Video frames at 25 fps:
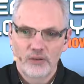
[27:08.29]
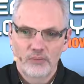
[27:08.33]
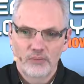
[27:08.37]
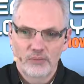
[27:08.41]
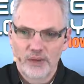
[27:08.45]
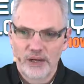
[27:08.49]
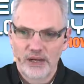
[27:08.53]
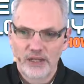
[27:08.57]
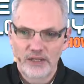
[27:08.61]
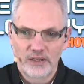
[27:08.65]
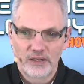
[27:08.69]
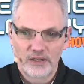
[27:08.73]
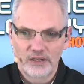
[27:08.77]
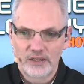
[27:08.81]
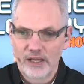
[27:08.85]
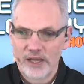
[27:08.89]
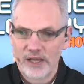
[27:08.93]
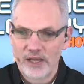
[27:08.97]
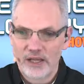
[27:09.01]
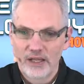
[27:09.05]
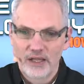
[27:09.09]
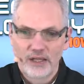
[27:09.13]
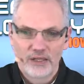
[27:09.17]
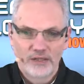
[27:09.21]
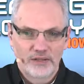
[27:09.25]
But
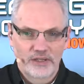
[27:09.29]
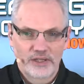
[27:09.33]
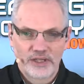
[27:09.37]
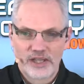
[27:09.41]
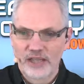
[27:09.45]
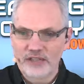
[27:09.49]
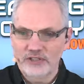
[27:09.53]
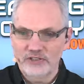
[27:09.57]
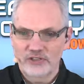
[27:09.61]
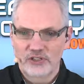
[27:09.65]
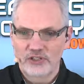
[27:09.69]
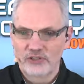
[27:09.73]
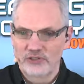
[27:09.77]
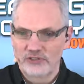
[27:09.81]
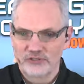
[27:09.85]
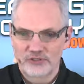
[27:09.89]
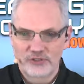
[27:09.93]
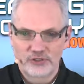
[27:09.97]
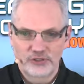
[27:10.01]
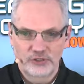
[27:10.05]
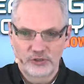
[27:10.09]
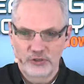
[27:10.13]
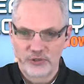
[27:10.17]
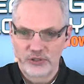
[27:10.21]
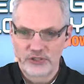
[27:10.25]
yeah, the X keys
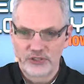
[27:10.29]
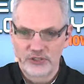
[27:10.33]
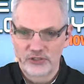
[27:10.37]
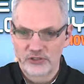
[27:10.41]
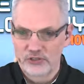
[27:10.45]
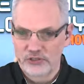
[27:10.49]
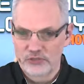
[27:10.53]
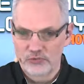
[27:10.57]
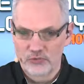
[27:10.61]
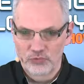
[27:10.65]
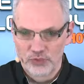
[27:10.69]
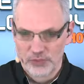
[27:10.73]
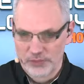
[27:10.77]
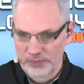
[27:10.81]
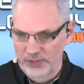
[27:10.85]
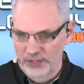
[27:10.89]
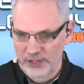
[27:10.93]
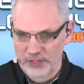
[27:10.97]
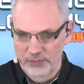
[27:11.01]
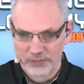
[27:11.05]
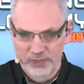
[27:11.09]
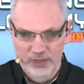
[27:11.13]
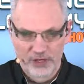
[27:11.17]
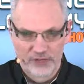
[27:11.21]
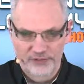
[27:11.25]
foot switches would
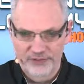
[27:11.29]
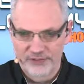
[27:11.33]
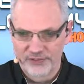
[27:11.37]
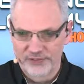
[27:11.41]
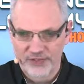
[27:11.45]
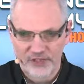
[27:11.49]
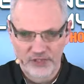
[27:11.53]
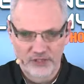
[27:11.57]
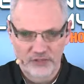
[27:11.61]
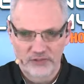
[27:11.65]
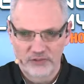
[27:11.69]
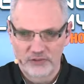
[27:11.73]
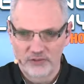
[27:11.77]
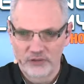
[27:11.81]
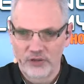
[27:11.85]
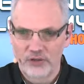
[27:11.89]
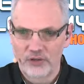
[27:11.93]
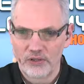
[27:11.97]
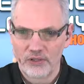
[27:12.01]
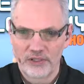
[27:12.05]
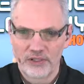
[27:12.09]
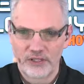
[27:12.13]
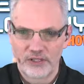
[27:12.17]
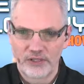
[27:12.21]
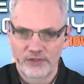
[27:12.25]
be perfect for this.
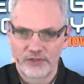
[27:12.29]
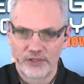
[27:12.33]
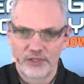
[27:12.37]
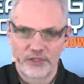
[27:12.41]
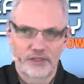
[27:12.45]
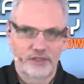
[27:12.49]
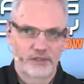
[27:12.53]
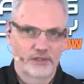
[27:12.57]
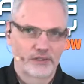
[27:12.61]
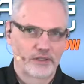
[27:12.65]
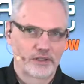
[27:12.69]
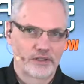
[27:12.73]
Totally agree.